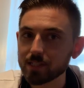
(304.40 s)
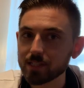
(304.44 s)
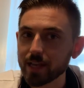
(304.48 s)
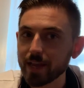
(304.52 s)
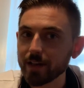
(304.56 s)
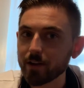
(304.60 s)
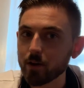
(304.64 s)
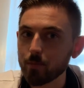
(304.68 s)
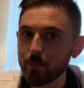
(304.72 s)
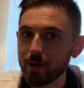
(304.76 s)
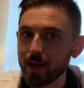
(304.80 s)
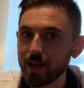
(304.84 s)

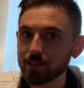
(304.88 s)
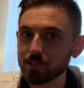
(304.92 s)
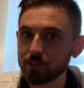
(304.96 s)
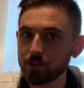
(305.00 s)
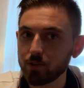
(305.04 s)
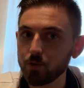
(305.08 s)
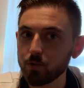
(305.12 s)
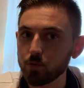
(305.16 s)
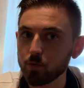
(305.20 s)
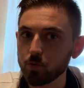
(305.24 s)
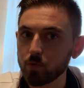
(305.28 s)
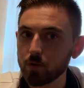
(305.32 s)
psychopaths
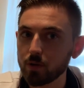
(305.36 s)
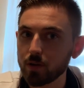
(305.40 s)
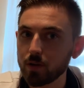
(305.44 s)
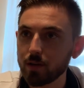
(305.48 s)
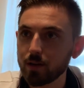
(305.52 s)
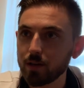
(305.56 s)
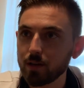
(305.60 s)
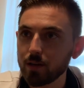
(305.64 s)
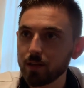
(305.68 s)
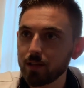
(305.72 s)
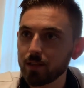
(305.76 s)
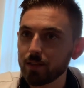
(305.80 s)
do.
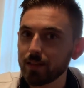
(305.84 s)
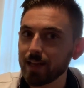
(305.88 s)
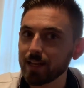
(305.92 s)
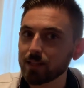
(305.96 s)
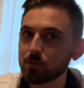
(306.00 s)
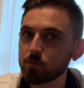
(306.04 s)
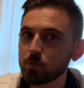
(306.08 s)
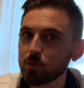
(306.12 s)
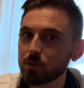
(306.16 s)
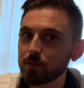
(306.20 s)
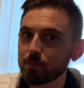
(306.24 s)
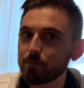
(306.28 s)

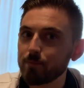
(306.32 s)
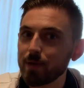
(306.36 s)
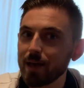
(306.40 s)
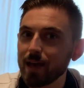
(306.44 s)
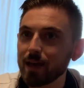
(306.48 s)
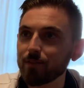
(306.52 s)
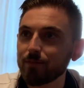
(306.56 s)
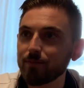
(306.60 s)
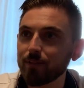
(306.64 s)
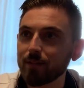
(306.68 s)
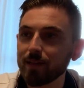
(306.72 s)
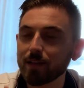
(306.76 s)
That's what
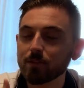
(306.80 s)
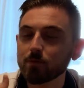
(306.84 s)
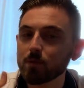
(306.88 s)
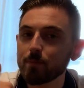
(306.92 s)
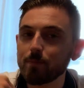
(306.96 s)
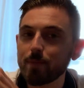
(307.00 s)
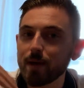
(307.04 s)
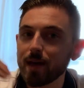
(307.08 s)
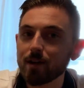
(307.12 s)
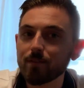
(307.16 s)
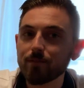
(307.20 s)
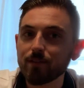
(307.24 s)
pedophile. That's why
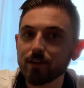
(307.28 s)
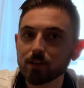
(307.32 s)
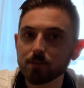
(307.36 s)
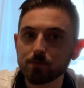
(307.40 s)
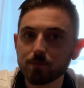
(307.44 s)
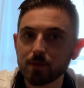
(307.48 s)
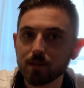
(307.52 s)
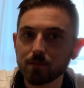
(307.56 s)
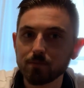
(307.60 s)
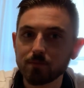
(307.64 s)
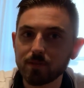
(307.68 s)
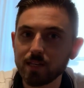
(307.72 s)
pedophiles
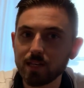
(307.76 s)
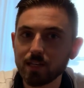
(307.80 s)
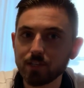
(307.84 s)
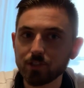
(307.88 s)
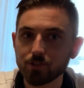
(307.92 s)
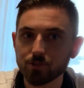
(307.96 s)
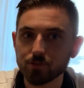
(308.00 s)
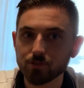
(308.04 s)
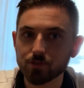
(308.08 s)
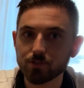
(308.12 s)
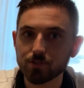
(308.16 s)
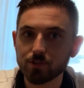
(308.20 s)
become
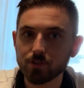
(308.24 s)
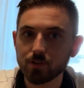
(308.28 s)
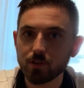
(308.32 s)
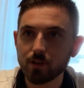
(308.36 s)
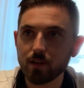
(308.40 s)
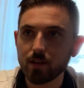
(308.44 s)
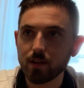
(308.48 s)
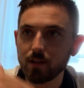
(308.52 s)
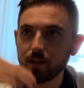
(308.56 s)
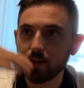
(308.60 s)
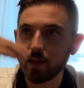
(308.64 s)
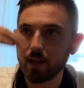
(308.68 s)
teachers
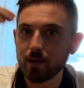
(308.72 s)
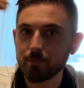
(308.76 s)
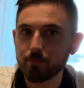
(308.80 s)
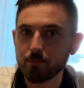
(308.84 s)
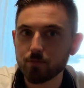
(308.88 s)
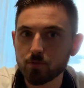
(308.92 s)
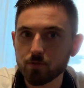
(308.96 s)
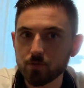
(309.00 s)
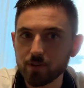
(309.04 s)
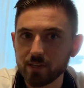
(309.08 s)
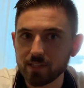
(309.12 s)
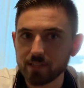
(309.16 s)
and
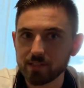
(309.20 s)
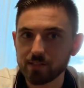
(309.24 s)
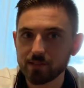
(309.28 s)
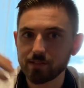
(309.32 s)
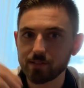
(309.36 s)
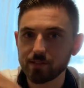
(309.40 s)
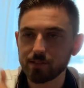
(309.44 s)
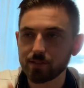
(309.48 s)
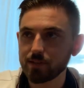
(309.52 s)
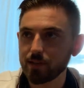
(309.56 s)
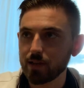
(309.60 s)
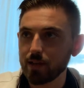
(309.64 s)

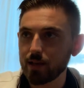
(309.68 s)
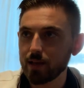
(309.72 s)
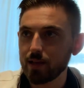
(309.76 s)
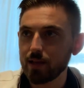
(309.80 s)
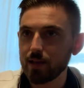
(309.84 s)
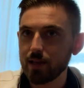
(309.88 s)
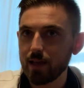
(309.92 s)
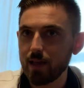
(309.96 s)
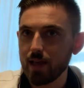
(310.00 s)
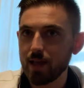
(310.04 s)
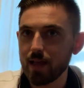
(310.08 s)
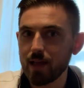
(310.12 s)
priests
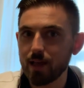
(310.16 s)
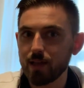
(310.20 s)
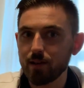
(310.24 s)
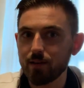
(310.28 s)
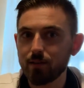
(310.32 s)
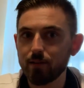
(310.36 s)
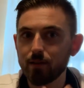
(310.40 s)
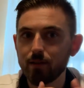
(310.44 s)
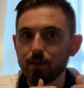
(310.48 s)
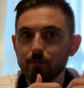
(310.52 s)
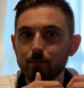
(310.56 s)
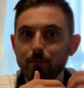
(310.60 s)

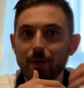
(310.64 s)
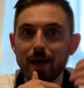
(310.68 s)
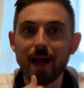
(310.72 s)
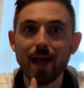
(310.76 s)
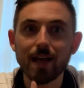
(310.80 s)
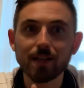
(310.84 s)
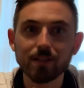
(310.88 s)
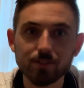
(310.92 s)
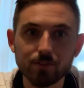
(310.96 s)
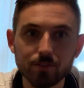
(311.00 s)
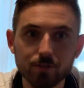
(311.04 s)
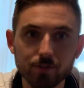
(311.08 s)
and
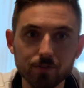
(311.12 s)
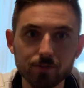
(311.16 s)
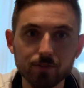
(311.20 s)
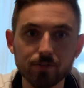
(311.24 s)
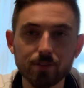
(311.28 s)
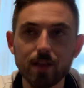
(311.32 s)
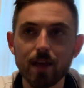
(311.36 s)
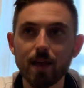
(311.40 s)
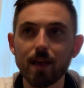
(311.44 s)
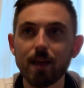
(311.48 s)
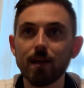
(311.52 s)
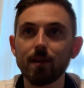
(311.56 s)

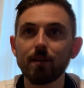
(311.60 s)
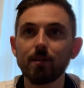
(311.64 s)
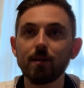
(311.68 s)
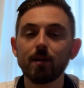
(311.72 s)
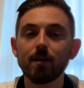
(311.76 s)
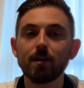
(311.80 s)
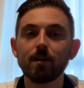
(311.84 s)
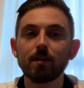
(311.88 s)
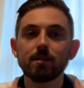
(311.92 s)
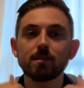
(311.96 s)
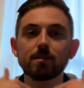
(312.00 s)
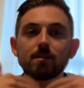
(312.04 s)
pastors and
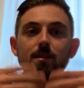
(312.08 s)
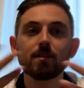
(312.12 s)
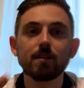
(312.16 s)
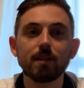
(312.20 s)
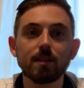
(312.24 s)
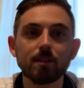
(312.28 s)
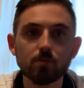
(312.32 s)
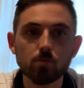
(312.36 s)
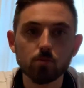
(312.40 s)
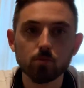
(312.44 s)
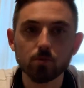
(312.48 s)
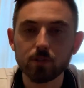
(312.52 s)
Sunday
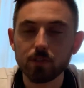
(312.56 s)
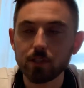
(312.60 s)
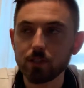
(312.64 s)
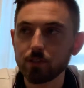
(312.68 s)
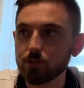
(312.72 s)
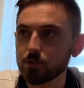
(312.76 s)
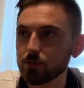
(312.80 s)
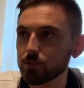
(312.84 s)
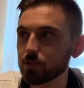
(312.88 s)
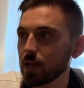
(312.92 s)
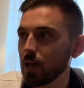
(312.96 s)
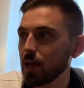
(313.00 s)
school
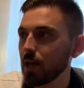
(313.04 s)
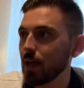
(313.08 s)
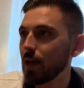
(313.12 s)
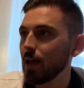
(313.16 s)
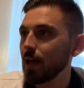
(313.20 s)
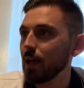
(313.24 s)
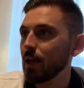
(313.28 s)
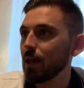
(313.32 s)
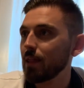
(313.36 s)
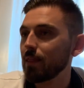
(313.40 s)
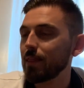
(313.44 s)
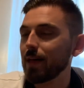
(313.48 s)
teachers.
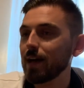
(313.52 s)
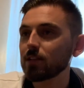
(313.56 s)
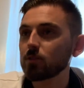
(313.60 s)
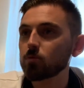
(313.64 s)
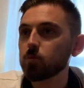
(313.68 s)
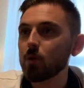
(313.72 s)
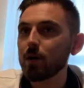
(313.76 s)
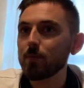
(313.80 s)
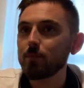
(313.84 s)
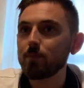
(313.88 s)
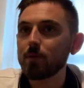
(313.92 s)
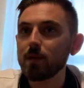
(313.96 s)
That's
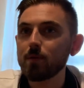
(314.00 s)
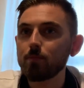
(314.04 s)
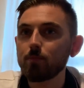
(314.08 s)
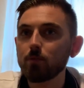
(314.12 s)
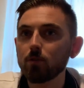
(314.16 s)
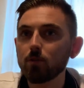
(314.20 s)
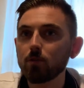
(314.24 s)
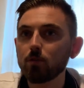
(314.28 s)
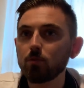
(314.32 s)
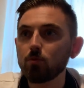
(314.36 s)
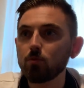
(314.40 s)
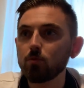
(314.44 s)
why
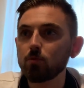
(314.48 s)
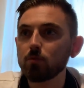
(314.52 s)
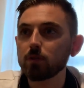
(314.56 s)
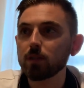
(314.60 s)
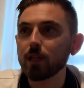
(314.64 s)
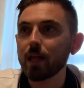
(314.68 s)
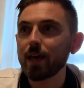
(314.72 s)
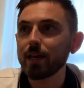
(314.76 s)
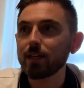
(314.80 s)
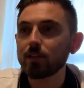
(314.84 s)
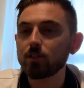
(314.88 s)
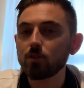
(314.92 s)
people who
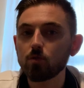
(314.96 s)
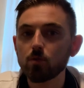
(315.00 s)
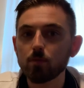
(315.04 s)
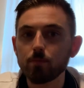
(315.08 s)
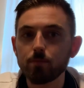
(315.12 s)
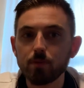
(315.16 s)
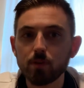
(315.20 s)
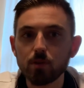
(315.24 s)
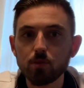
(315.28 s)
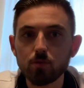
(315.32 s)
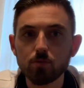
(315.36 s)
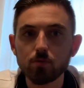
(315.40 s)
like to
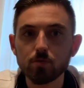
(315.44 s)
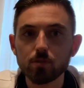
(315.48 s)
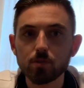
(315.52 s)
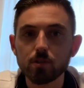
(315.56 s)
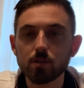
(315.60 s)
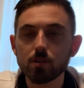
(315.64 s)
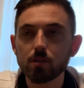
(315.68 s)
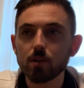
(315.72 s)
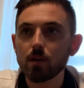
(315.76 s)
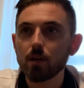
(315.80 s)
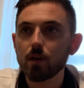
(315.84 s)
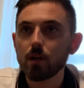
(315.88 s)

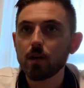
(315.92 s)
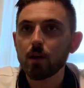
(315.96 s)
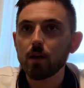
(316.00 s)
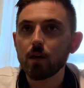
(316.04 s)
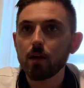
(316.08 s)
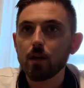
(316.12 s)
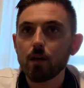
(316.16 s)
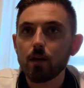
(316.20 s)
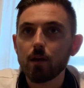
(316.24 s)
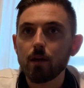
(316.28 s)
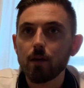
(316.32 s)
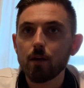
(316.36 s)
abuse
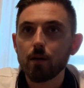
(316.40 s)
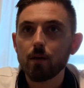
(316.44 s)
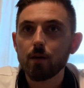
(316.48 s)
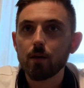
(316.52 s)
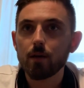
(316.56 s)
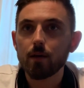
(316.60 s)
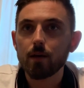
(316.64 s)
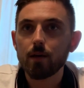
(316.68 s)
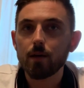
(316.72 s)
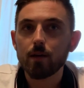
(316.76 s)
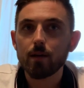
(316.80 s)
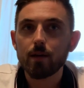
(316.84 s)

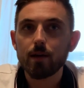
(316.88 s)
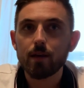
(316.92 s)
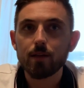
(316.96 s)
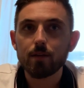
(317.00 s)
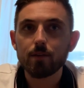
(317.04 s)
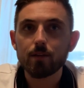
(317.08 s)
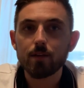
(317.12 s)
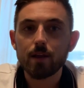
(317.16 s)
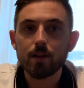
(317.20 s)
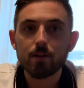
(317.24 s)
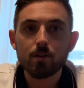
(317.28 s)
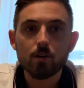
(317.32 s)

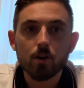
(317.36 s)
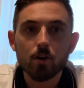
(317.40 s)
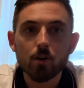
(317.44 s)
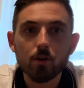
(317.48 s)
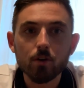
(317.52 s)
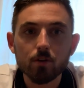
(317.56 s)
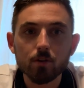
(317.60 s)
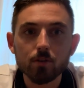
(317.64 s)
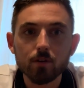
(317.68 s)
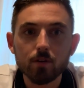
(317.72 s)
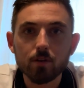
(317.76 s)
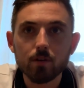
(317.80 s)
and and
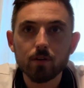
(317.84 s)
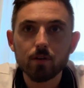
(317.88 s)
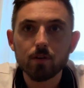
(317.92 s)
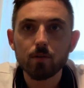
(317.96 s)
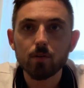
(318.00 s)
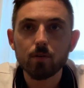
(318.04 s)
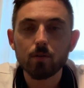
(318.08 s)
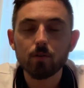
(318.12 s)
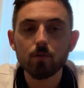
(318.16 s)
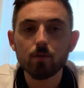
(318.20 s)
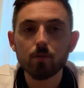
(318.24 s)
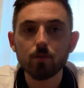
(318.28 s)
hurt
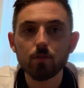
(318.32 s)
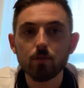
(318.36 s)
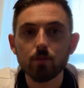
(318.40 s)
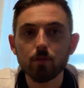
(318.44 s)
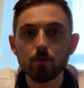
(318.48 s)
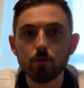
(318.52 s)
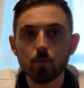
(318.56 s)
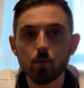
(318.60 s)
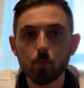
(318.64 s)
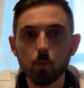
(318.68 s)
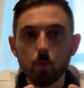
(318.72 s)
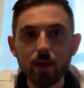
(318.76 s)

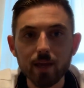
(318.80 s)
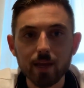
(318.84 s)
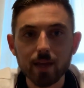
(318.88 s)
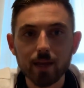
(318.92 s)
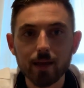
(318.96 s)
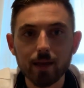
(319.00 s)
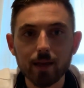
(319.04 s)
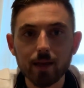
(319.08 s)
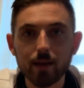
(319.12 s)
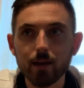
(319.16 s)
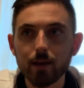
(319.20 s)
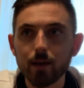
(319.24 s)
the
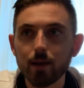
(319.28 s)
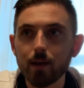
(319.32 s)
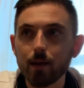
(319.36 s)
weak